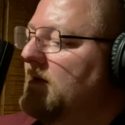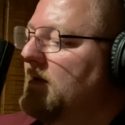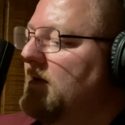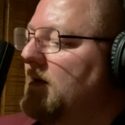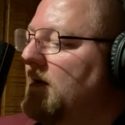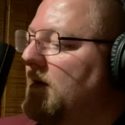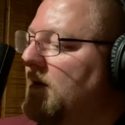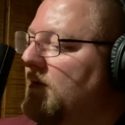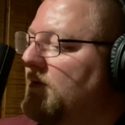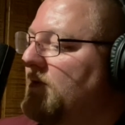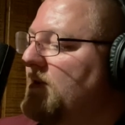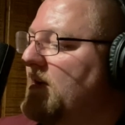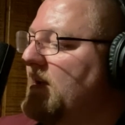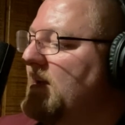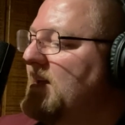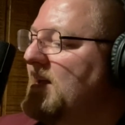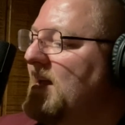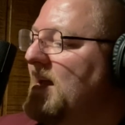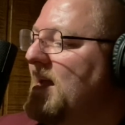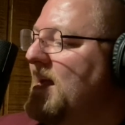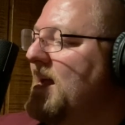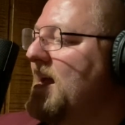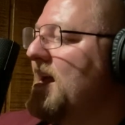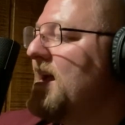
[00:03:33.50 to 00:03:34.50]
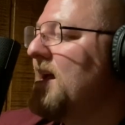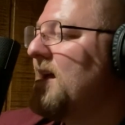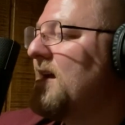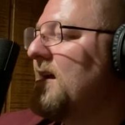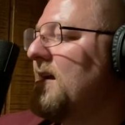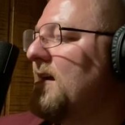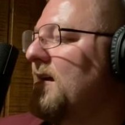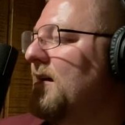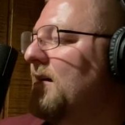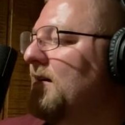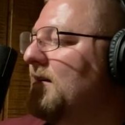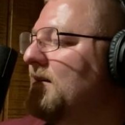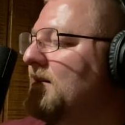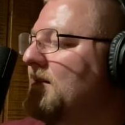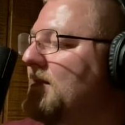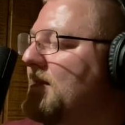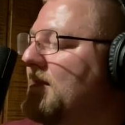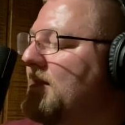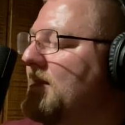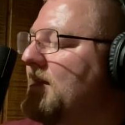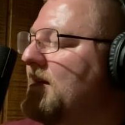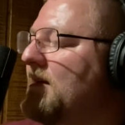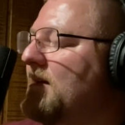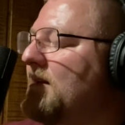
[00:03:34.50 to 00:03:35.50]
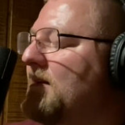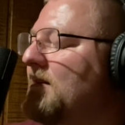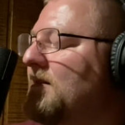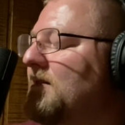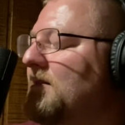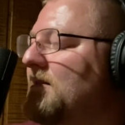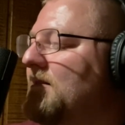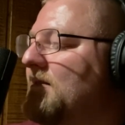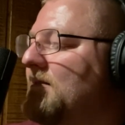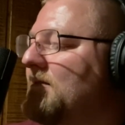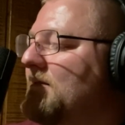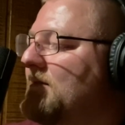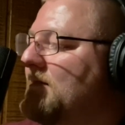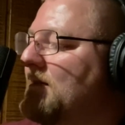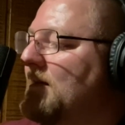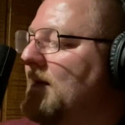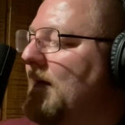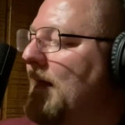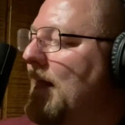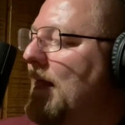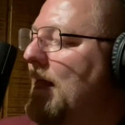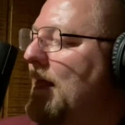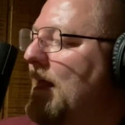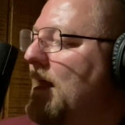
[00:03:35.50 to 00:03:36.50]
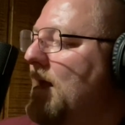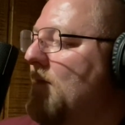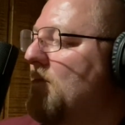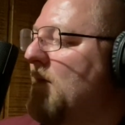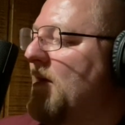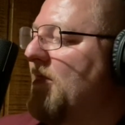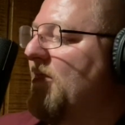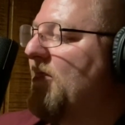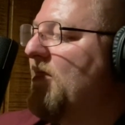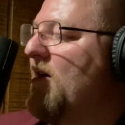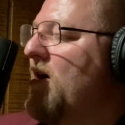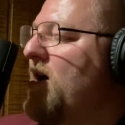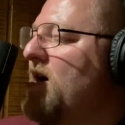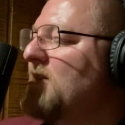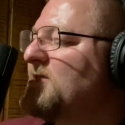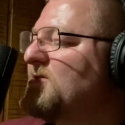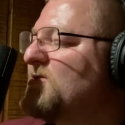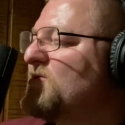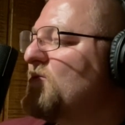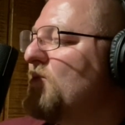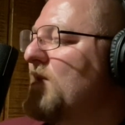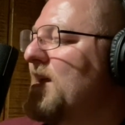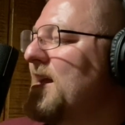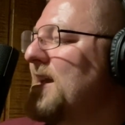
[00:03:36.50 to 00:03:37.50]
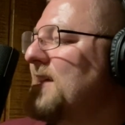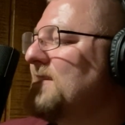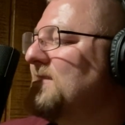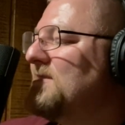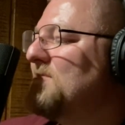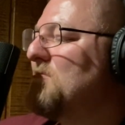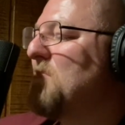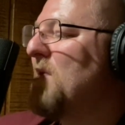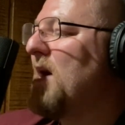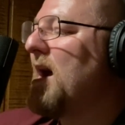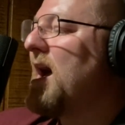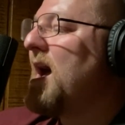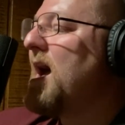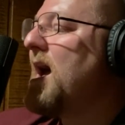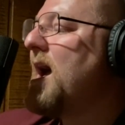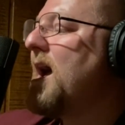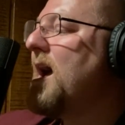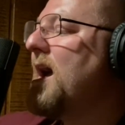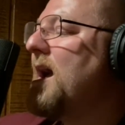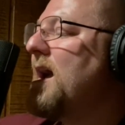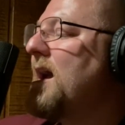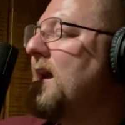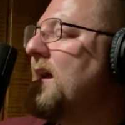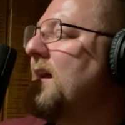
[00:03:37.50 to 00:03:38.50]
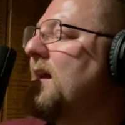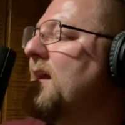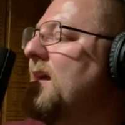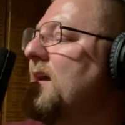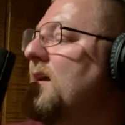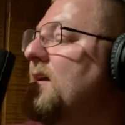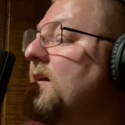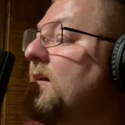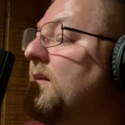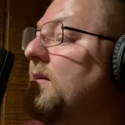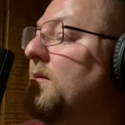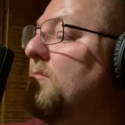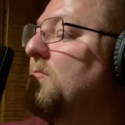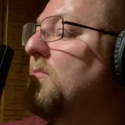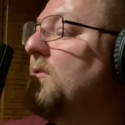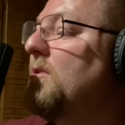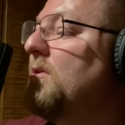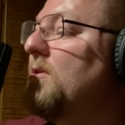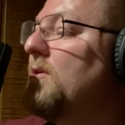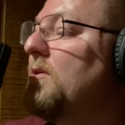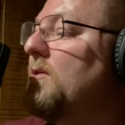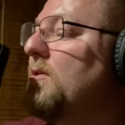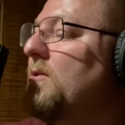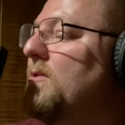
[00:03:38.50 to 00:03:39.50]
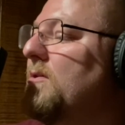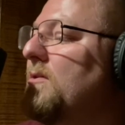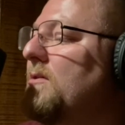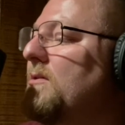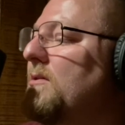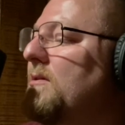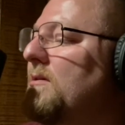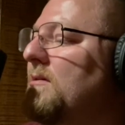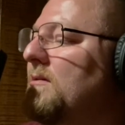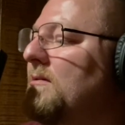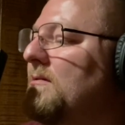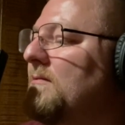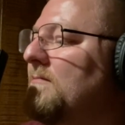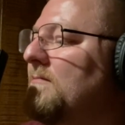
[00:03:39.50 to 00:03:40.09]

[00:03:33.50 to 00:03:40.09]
And I can't think. My thoughts race by in a blur.